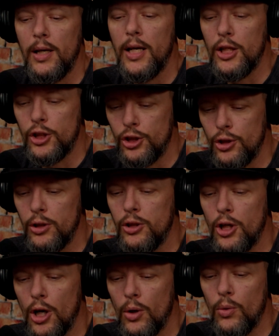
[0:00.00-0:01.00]
it should
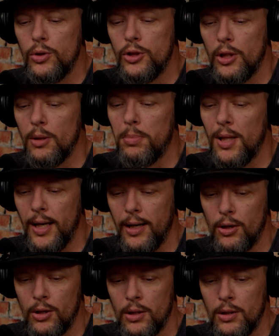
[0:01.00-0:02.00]
go to the
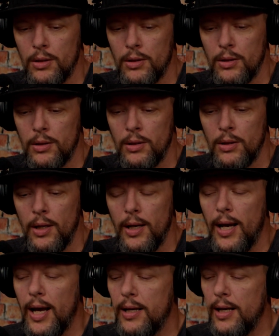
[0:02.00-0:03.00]
player.
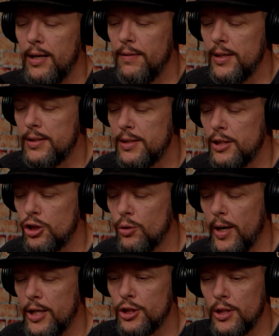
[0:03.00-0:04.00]
And in this
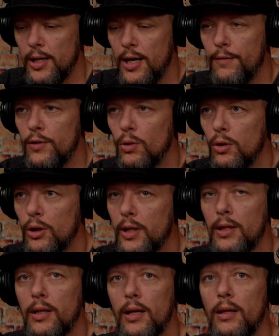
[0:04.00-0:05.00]
situation, if you look
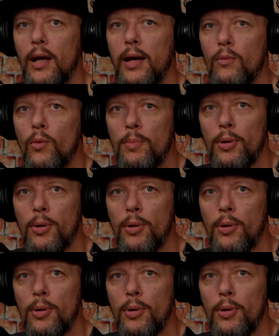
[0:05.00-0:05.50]
at and we